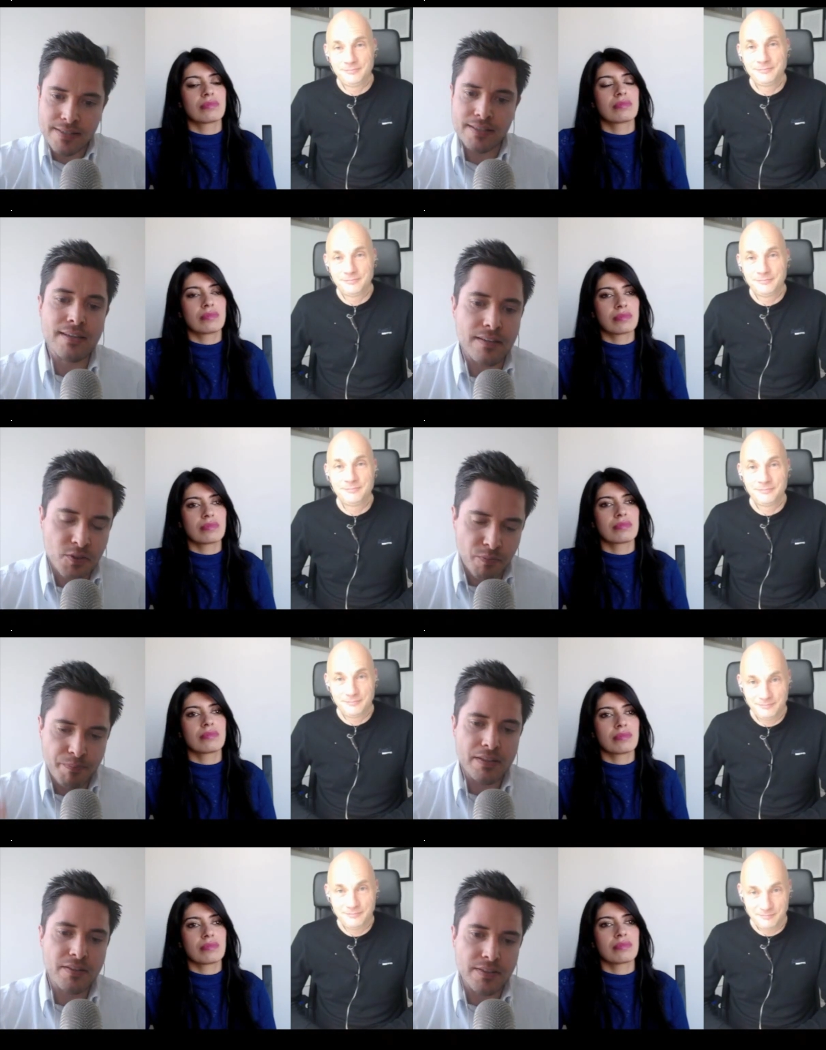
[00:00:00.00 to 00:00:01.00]
Speaker 1: skills,
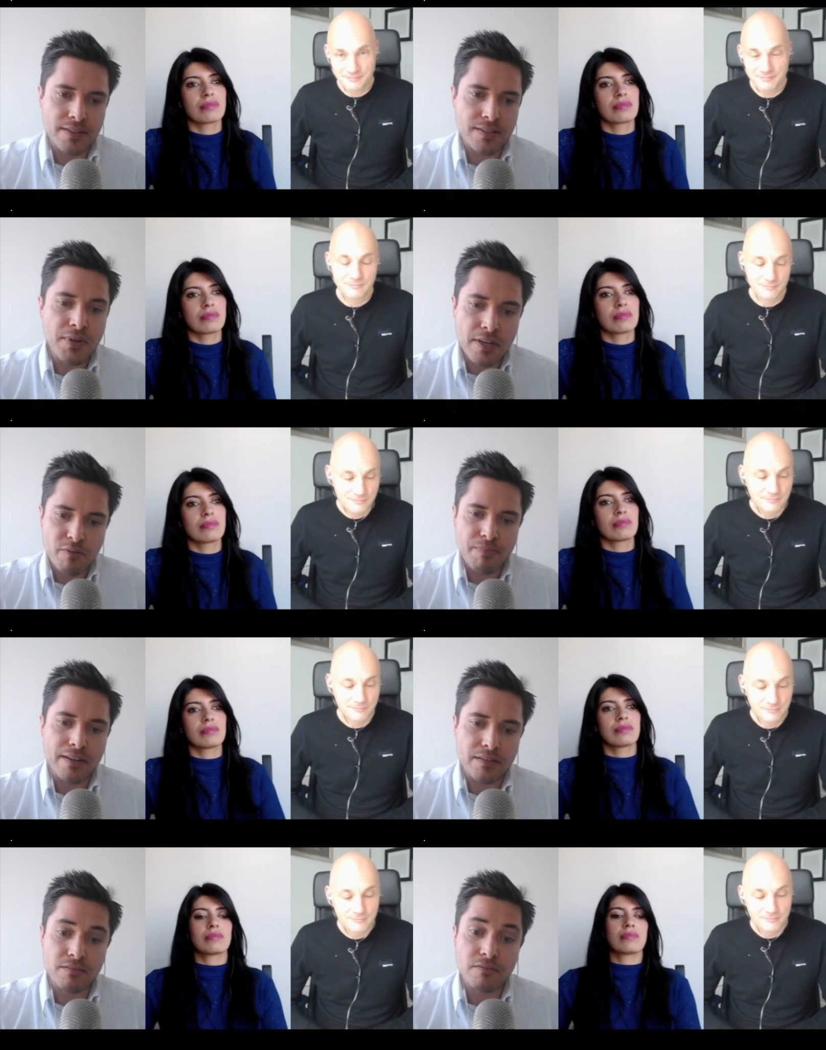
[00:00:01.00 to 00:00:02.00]
competency. It's really
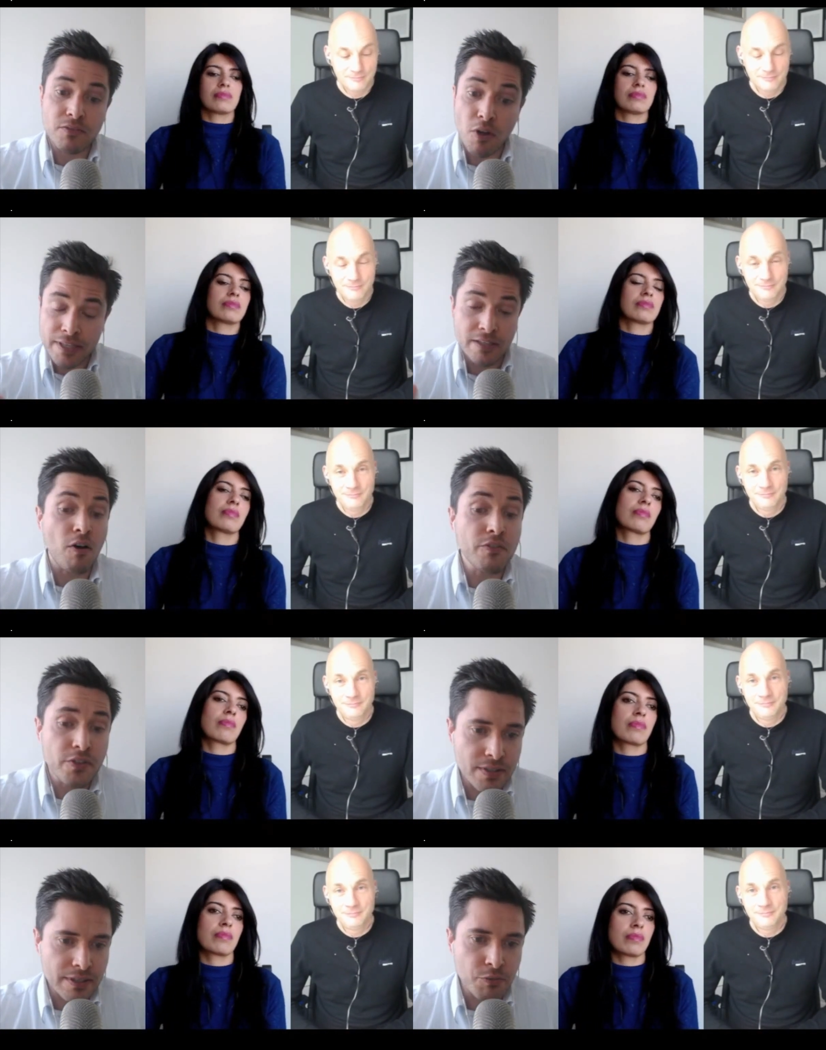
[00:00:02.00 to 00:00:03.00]
about talking
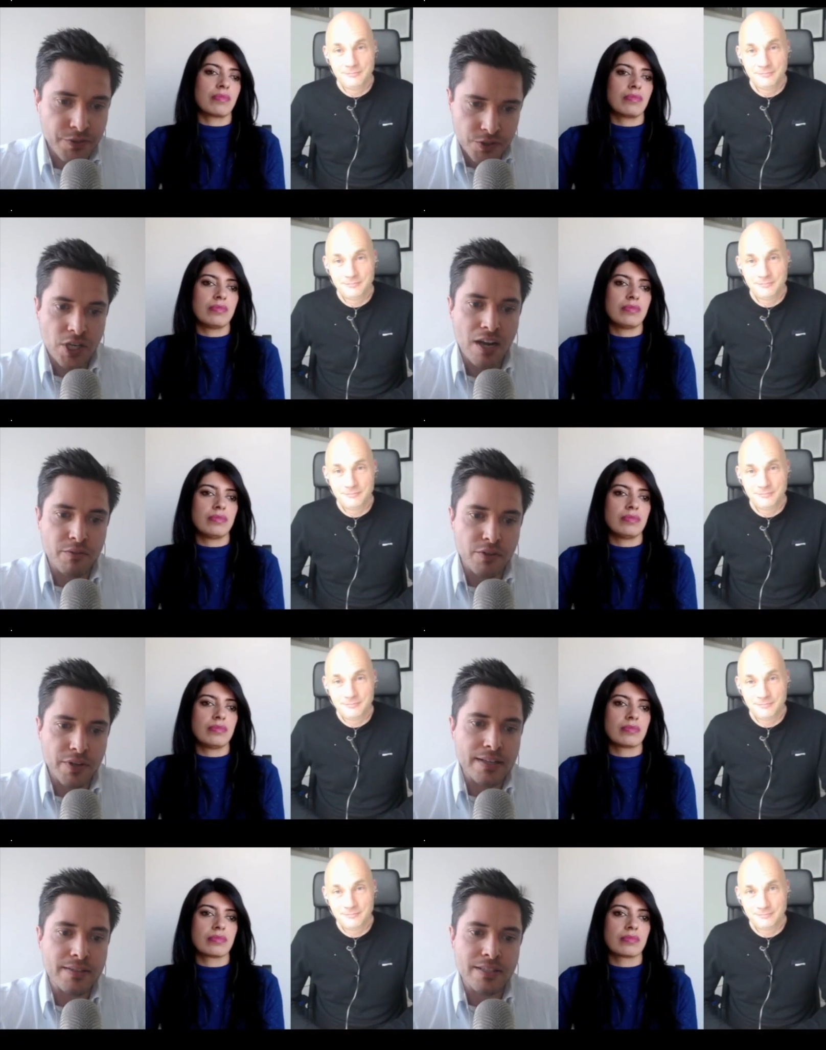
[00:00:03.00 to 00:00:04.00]
honestly with each other
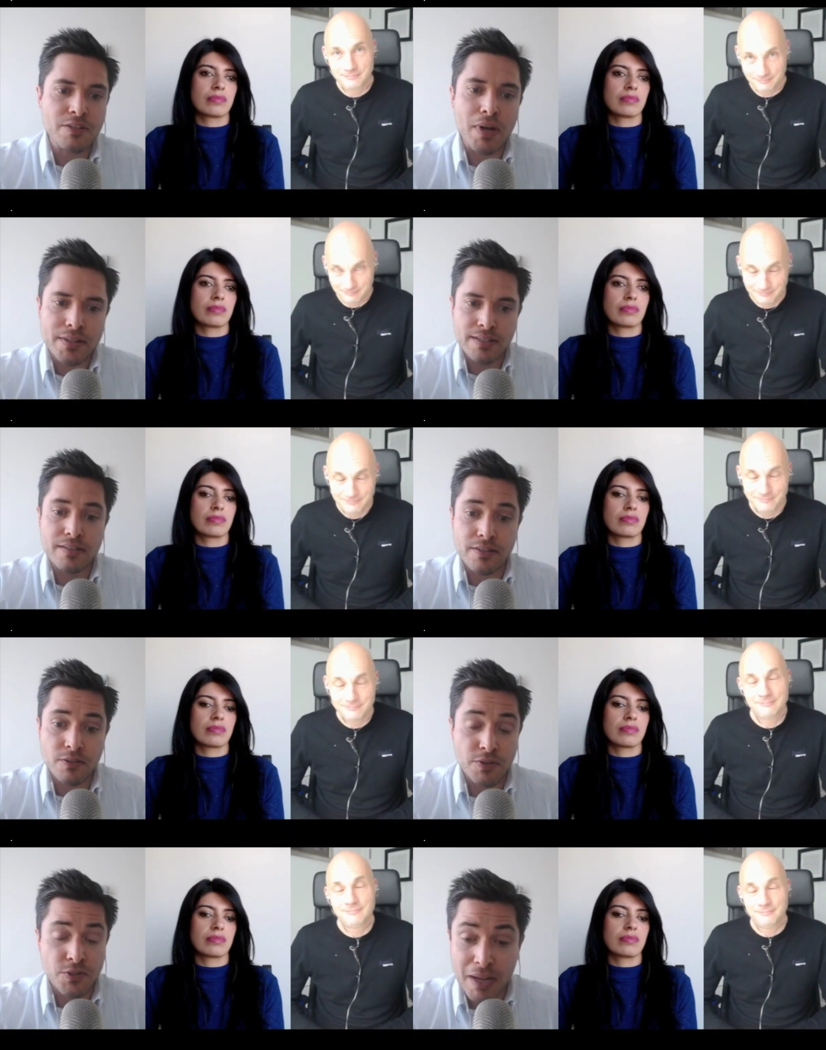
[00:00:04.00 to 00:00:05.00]
and see what is.
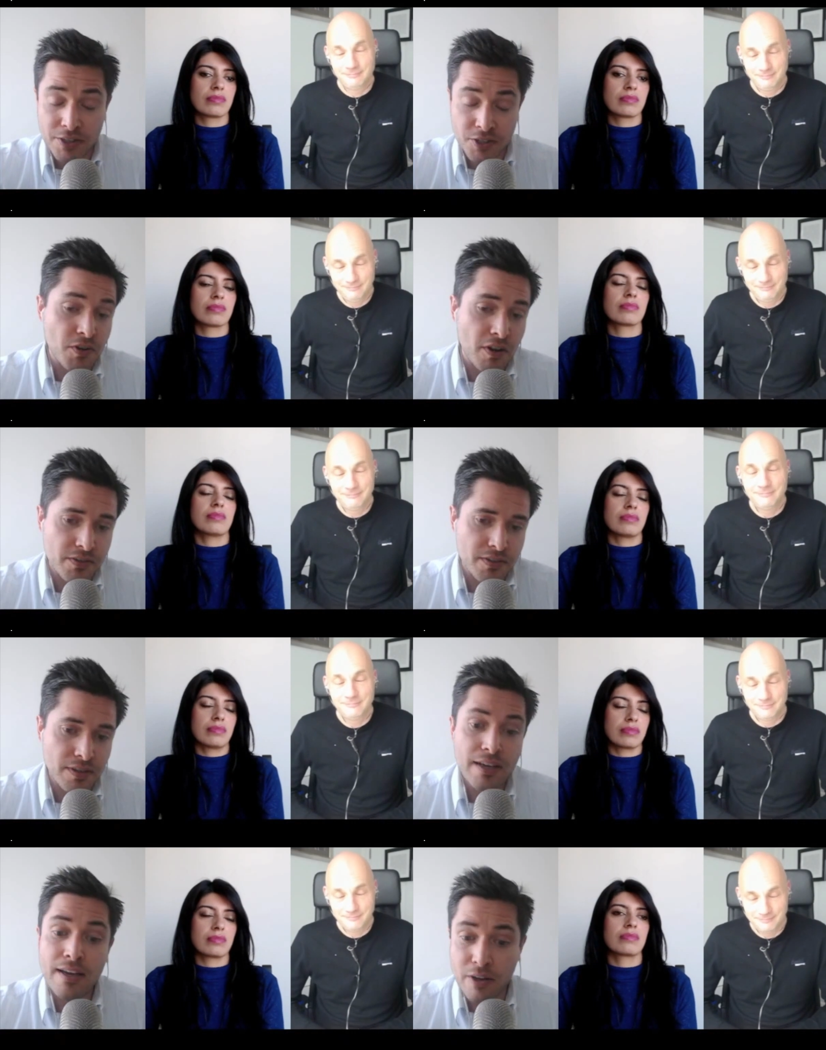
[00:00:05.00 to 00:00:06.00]
You know, it's about trust
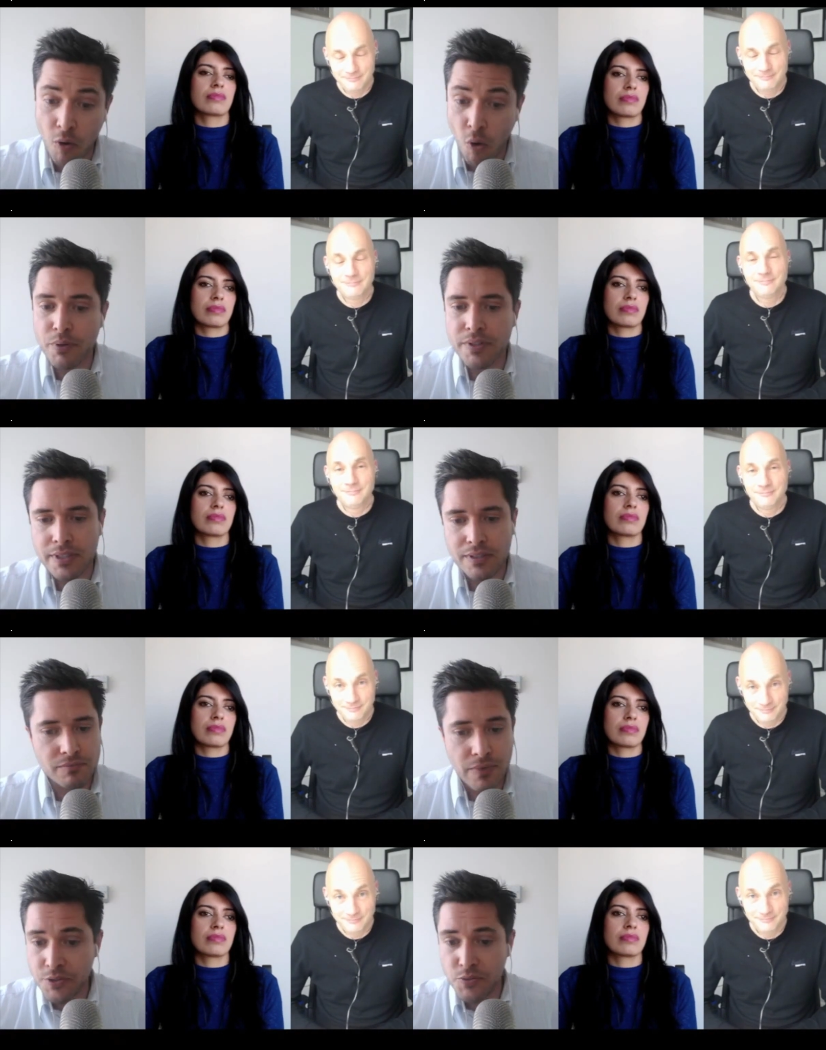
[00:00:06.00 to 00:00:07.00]
and opening,
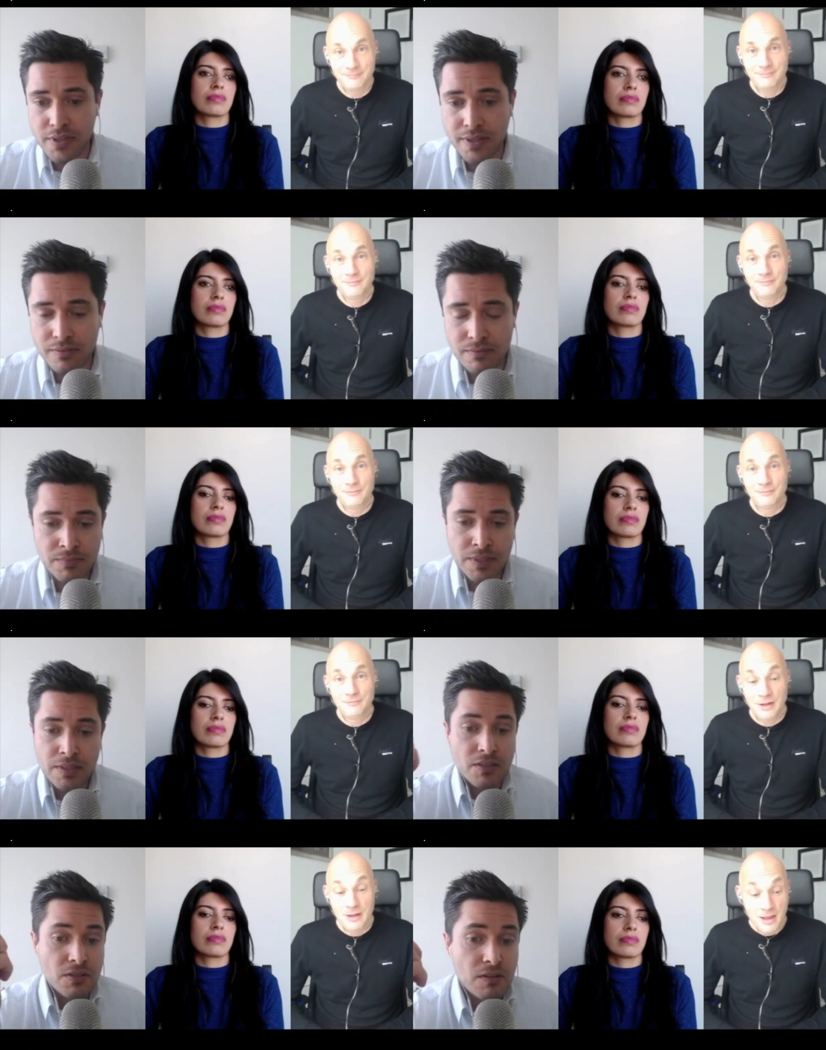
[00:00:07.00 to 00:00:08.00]
as you said.
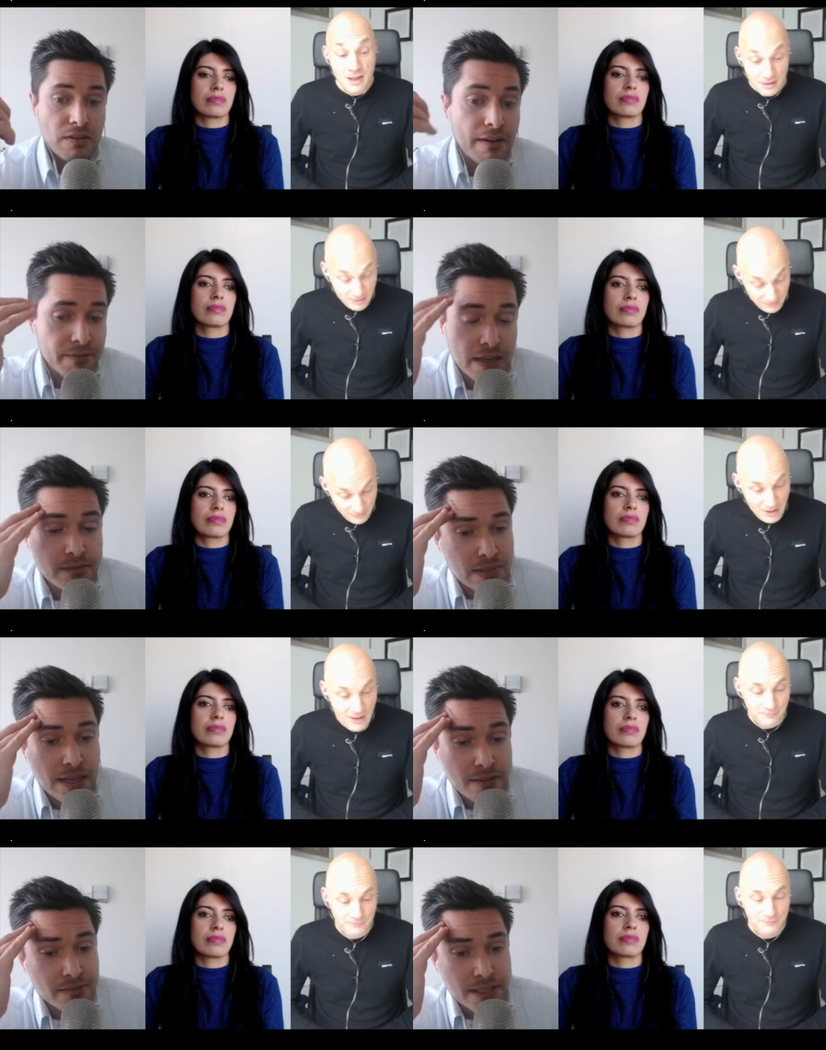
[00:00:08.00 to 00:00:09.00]
So I, I, I,
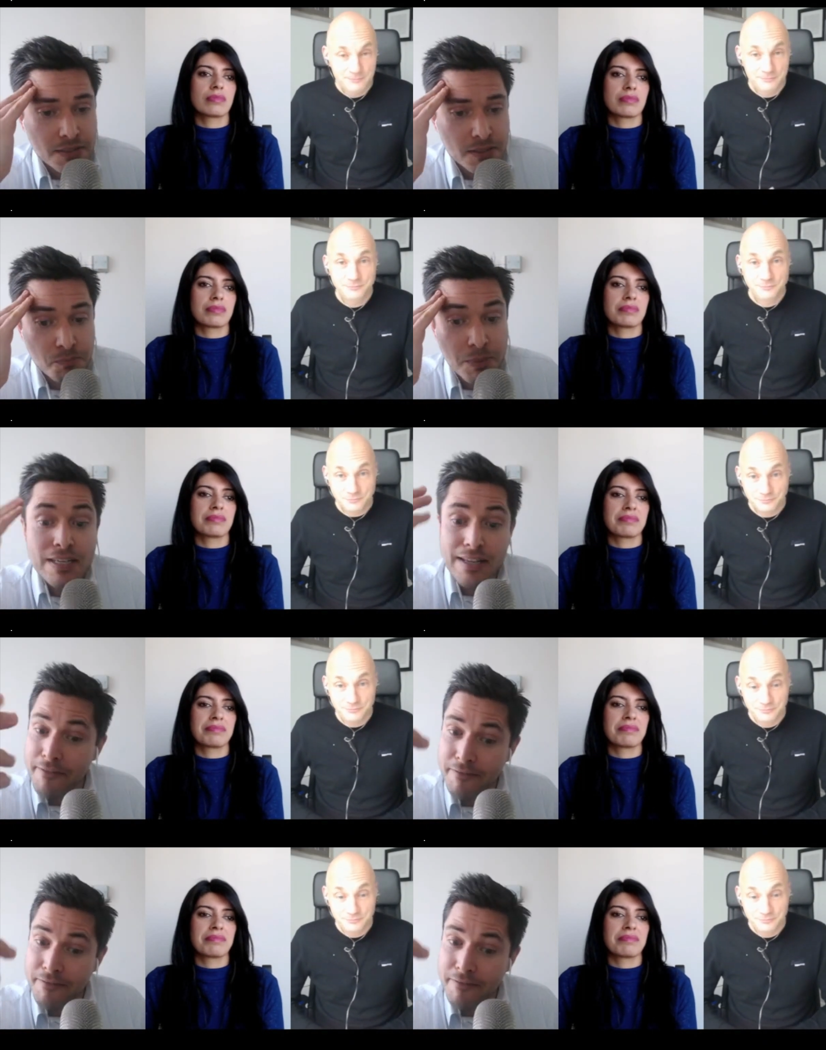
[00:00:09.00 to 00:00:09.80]
like that, you know. But I